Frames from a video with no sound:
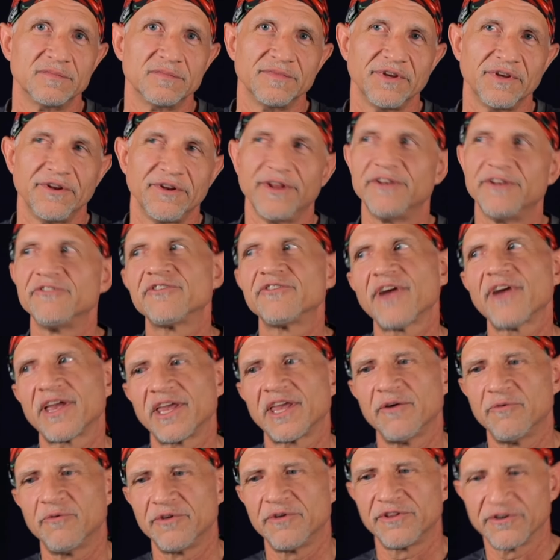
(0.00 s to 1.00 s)
You didn't check
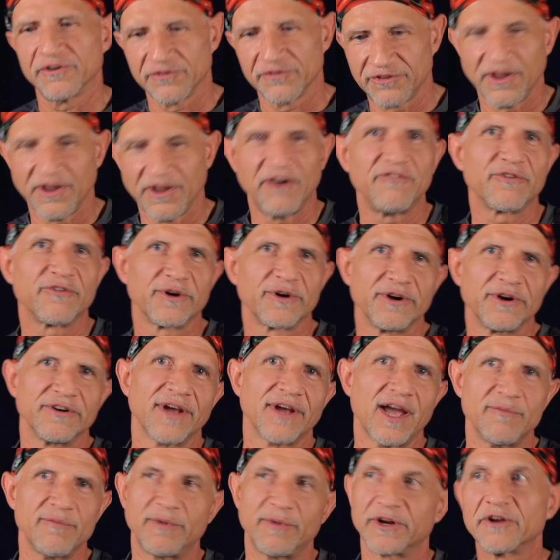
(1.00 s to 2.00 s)
in with yourself or your
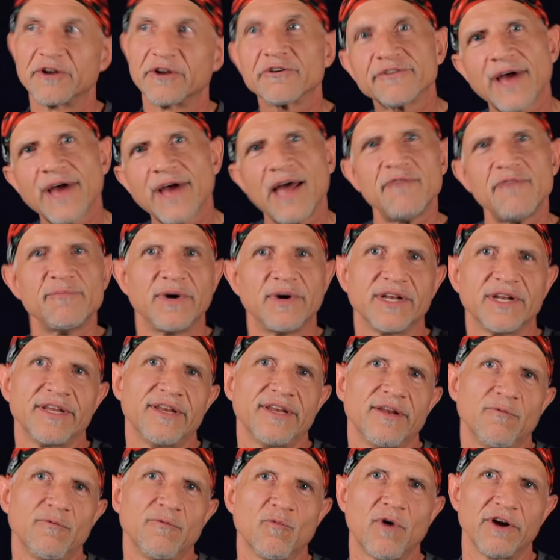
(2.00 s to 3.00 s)
dive buddy
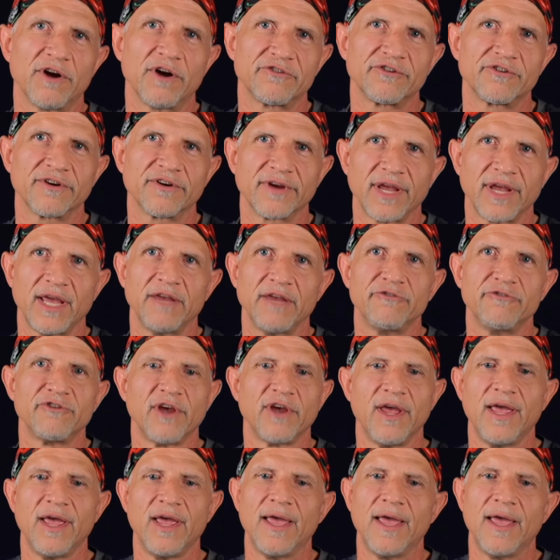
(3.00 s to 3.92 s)
didn't watch their gauge,